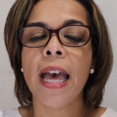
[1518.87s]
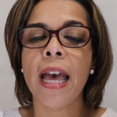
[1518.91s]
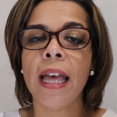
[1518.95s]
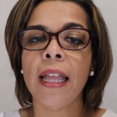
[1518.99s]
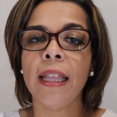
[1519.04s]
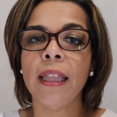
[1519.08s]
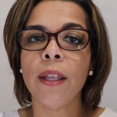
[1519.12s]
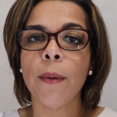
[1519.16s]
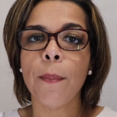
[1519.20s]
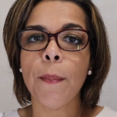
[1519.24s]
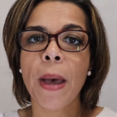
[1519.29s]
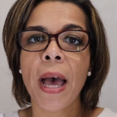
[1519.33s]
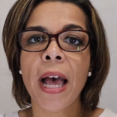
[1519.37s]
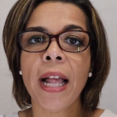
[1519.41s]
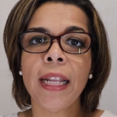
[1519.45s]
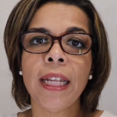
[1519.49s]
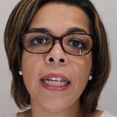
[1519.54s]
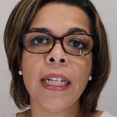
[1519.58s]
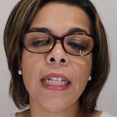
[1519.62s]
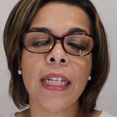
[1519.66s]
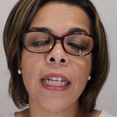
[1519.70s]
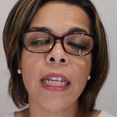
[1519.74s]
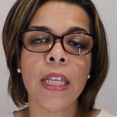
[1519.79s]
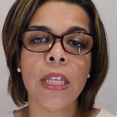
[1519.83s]
And the
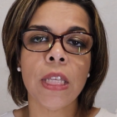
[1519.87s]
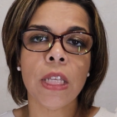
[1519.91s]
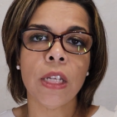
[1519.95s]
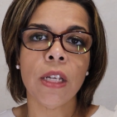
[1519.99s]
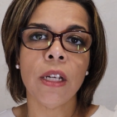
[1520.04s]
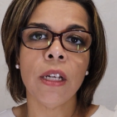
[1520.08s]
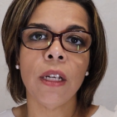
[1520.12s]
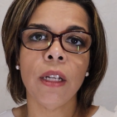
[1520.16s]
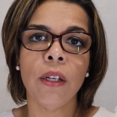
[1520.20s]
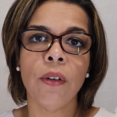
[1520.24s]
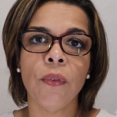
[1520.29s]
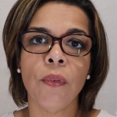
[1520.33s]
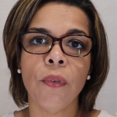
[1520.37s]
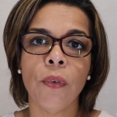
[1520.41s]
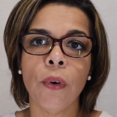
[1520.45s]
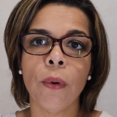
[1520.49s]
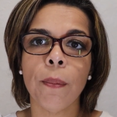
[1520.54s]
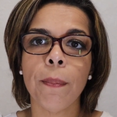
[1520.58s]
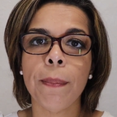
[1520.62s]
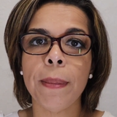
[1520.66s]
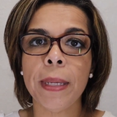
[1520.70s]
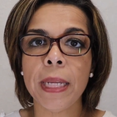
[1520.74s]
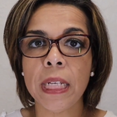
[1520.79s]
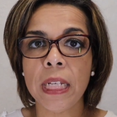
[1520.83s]
palette is good
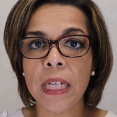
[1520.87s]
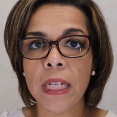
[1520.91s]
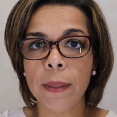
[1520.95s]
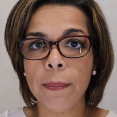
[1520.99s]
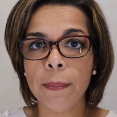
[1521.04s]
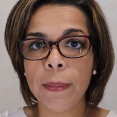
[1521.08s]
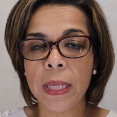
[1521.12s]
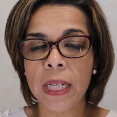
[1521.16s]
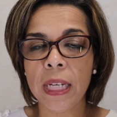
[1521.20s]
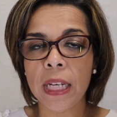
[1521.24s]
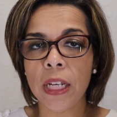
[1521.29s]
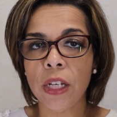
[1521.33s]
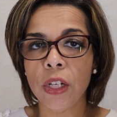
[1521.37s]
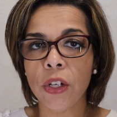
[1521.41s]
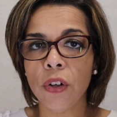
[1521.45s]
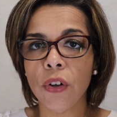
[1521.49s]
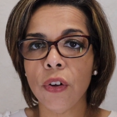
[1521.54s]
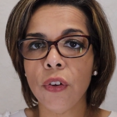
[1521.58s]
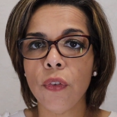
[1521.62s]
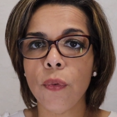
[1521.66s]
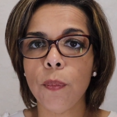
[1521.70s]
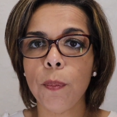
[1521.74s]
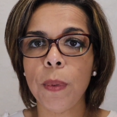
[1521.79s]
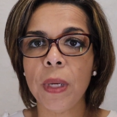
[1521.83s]
for
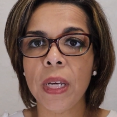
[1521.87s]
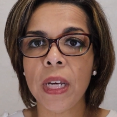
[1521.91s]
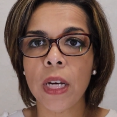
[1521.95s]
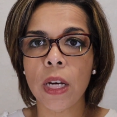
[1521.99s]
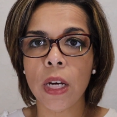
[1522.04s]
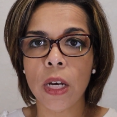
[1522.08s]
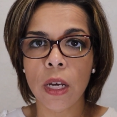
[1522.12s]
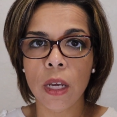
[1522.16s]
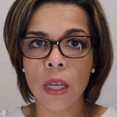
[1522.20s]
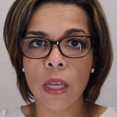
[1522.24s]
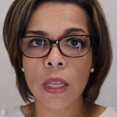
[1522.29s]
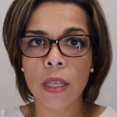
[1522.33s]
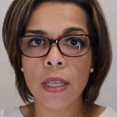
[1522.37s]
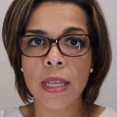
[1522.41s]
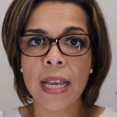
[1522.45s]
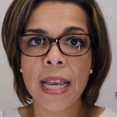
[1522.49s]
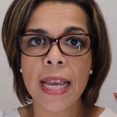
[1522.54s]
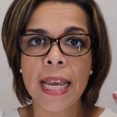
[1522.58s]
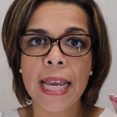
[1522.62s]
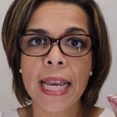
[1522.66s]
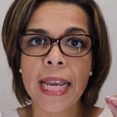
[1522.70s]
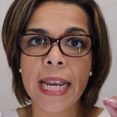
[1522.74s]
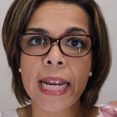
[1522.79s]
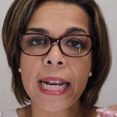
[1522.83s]
beginners because
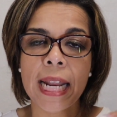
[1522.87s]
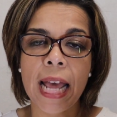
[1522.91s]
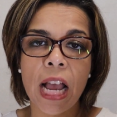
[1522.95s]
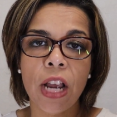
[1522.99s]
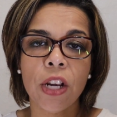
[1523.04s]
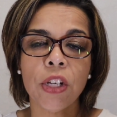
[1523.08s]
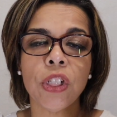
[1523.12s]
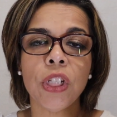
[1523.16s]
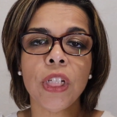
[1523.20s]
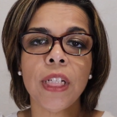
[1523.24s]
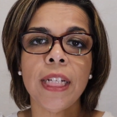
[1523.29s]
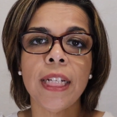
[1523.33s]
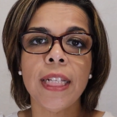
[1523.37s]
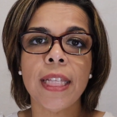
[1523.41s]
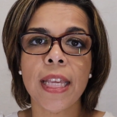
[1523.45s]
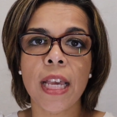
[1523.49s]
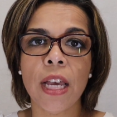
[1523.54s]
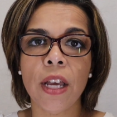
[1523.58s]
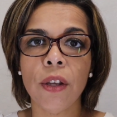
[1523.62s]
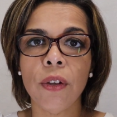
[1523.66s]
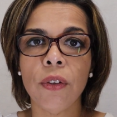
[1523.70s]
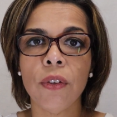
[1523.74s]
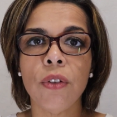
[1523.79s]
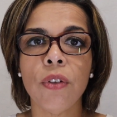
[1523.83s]
it actually
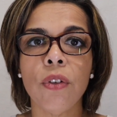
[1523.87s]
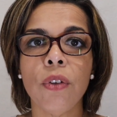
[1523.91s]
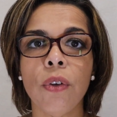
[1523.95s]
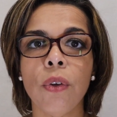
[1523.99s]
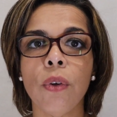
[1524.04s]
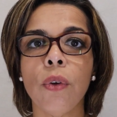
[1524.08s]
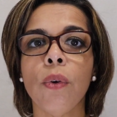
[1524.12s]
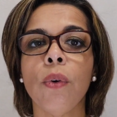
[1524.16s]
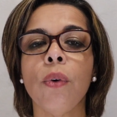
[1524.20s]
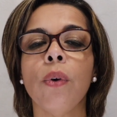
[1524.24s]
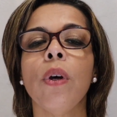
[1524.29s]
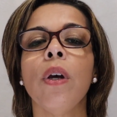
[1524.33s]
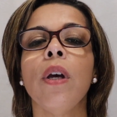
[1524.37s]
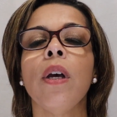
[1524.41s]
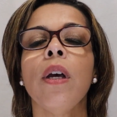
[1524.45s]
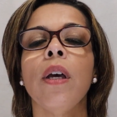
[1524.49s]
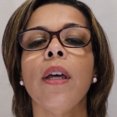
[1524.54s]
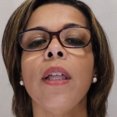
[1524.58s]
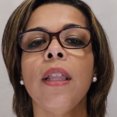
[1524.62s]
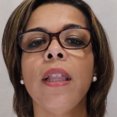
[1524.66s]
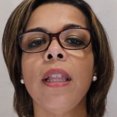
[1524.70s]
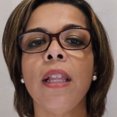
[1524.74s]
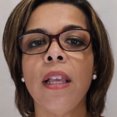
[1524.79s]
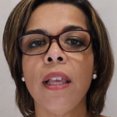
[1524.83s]
tells you
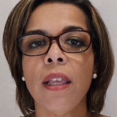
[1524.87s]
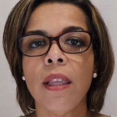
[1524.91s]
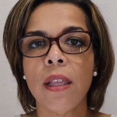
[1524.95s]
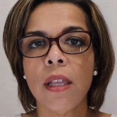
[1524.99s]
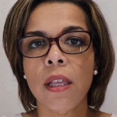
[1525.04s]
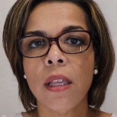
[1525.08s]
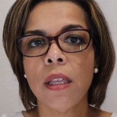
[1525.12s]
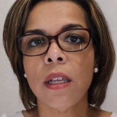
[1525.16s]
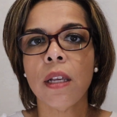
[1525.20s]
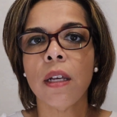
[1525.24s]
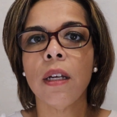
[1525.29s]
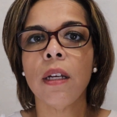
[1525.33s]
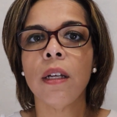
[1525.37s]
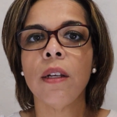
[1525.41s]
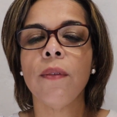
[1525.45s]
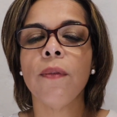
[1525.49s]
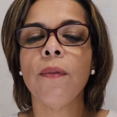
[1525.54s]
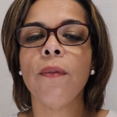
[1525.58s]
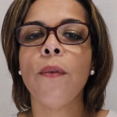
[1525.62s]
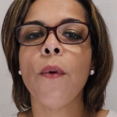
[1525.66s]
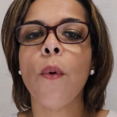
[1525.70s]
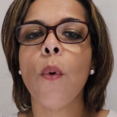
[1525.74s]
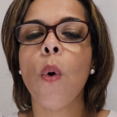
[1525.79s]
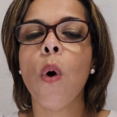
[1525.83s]
this is good
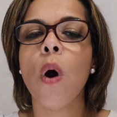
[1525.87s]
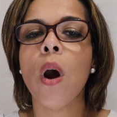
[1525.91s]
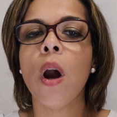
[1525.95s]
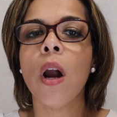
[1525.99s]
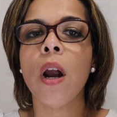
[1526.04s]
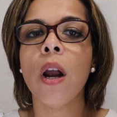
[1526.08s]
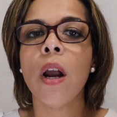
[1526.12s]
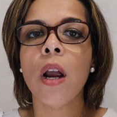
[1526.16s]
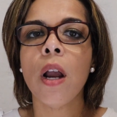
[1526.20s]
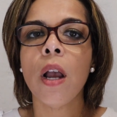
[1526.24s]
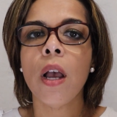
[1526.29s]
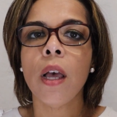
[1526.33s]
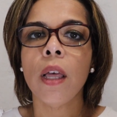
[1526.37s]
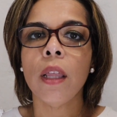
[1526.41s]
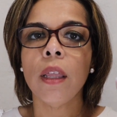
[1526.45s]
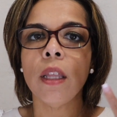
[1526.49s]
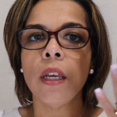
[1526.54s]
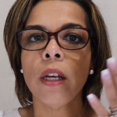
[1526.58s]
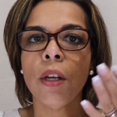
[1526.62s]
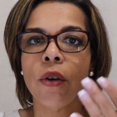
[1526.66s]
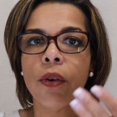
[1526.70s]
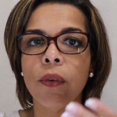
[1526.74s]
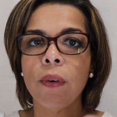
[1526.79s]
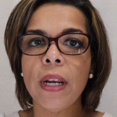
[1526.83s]
for
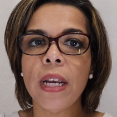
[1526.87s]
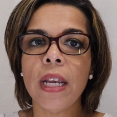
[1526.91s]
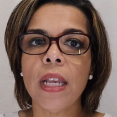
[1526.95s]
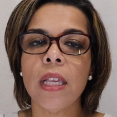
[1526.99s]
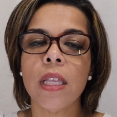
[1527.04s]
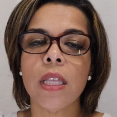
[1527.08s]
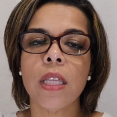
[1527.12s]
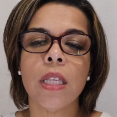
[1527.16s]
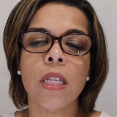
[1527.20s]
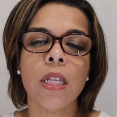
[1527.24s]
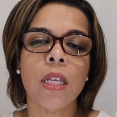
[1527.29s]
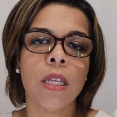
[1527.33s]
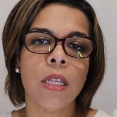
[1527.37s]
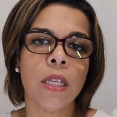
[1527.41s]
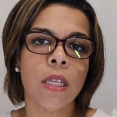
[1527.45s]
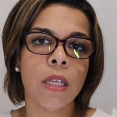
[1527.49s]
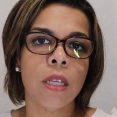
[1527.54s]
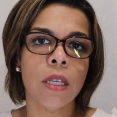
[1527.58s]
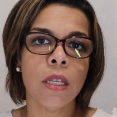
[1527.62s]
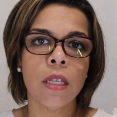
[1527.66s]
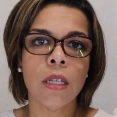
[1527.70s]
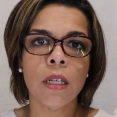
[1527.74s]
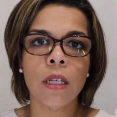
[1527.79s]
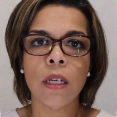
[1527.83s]
the crease, this
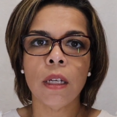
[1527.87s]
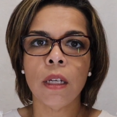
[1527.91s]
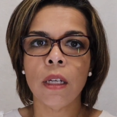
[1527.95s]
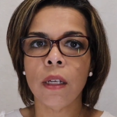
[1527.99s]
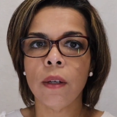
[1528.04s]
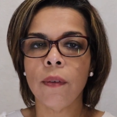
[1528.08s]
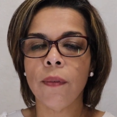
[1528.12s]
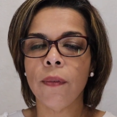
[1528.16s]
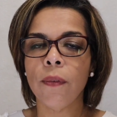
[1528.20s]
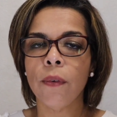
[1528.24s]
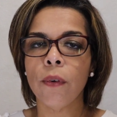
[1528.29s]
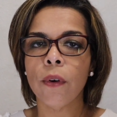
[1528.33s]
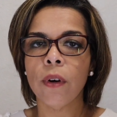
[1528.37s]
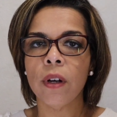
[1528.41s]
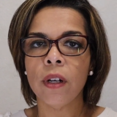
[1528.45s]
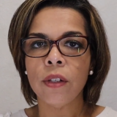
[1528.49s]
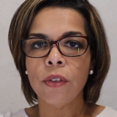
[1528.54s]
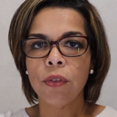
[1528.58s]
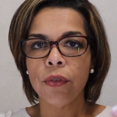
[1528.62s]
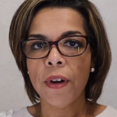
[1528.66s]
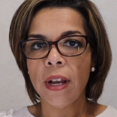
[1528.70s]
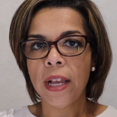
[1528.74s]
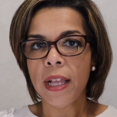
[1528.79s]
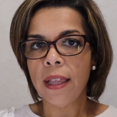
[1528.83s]
is good for a
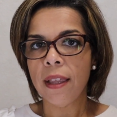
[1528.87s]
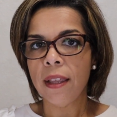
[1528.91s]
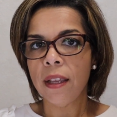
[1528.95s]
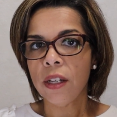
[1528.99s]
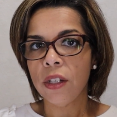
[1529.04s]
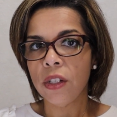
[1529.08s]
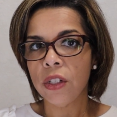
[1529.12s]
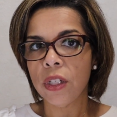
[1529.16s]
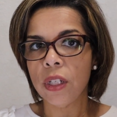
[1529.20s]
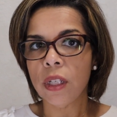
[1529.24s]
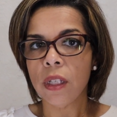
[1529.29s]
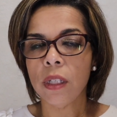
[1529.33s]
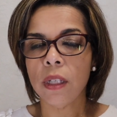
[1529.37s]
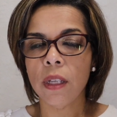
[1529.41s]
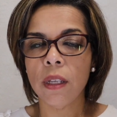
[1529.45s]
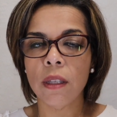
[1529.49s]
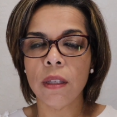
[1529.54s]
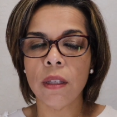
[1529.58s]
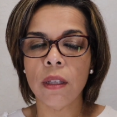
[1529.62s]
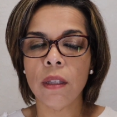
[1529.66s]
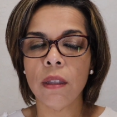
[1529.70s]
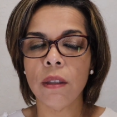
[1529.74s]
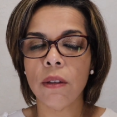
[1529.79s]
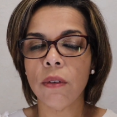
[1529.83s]
transition,
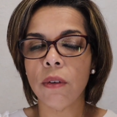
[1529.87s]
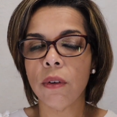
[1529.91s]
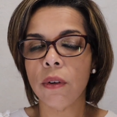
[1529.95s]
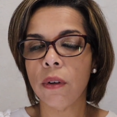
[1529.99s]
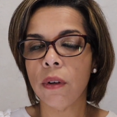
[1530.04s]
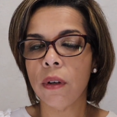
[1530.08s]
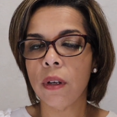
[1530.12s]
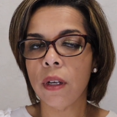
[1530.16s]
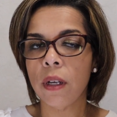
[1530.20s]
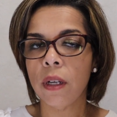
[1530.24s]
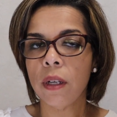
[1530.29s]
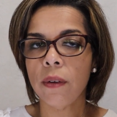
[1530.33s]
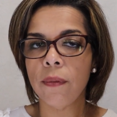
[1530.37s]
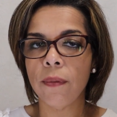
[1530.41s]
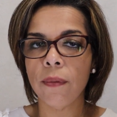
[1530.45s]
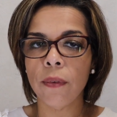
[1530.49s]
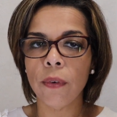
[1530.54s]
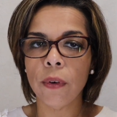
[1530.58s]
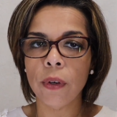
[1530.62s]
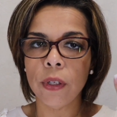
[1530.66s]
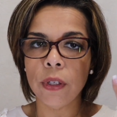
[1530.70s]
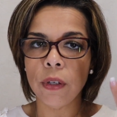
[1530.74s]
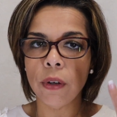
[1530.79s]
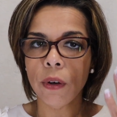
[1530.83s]
this is good
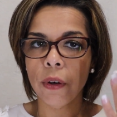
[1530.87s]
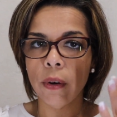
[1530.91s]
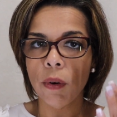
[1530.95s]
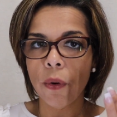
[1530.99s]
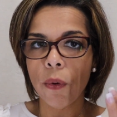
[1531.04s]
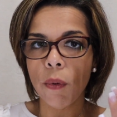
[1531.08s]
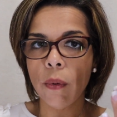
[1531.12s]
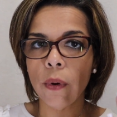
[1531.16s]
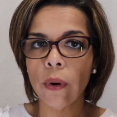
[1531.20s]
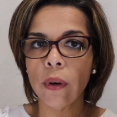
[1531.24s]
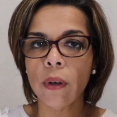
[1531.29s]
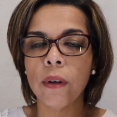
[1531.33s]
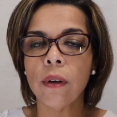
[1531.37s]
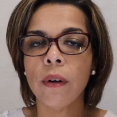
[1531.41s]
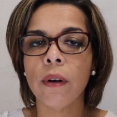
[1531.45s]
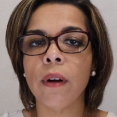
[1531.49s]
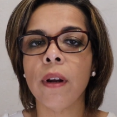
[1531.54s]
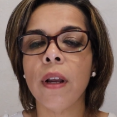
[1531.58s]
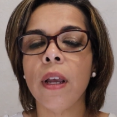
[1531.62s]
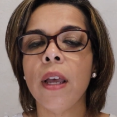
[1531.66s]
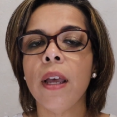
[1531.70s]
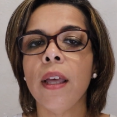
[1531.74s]
for your corner,